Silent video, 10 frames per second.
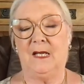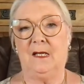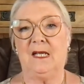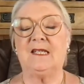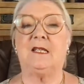
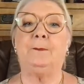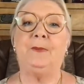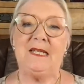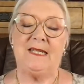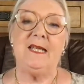It's the
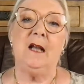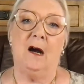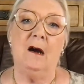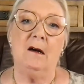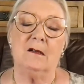beating
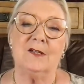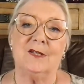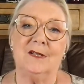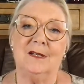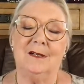heart
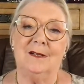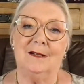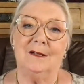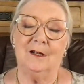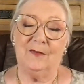
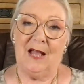of